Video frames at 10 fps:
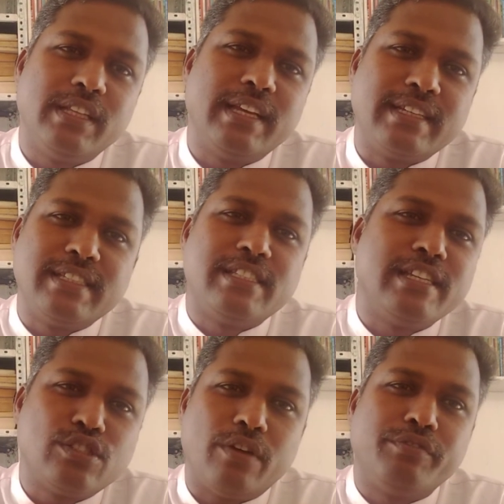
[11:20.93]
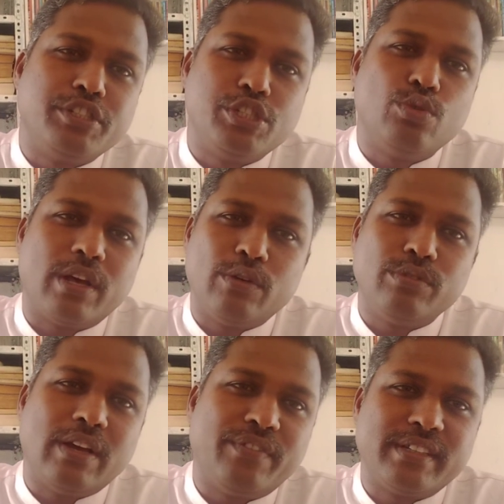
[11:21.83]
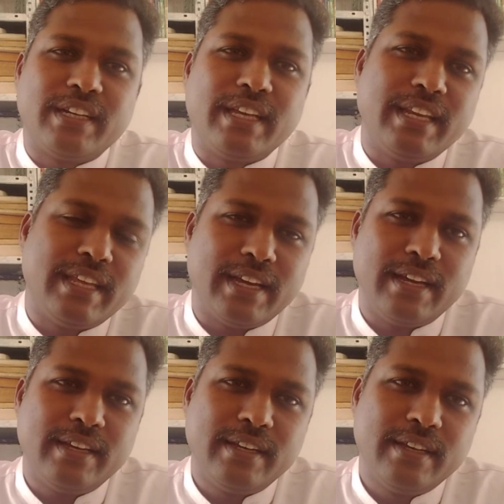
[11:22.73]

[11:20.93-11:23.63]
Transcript: the existing soft tissue around the affected area,